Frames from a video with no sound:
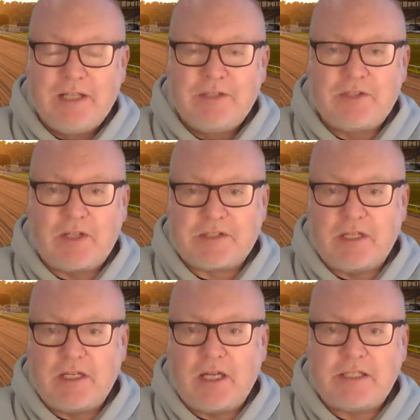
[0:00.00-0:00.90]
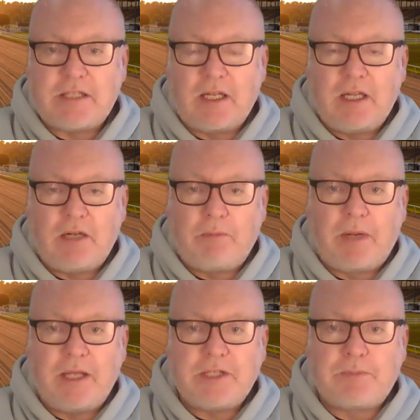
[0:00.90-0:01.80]
So that's a nice little
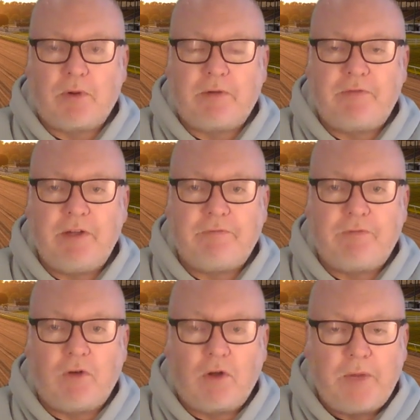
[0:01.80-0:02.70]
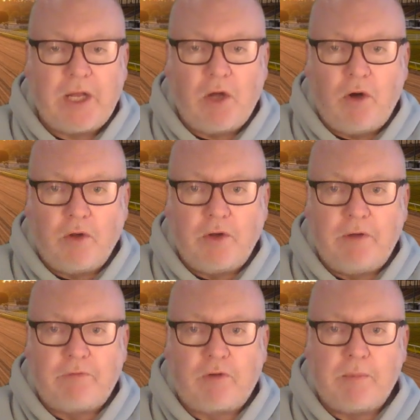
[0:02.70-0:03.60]
place profit following on
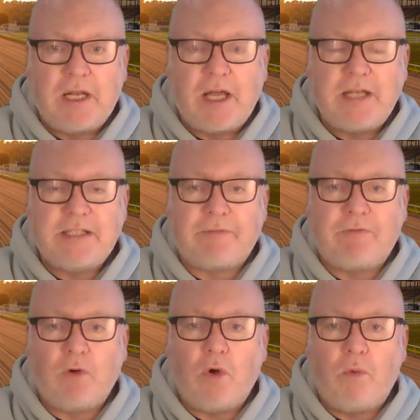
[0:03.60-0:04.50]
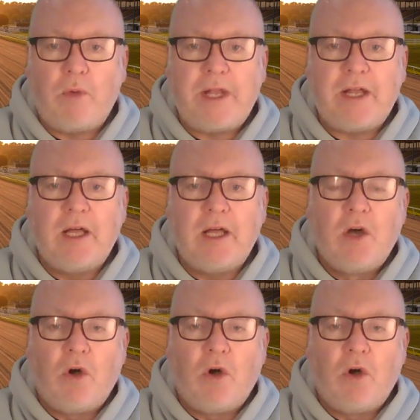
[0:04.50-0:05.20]
from a 9-4 winner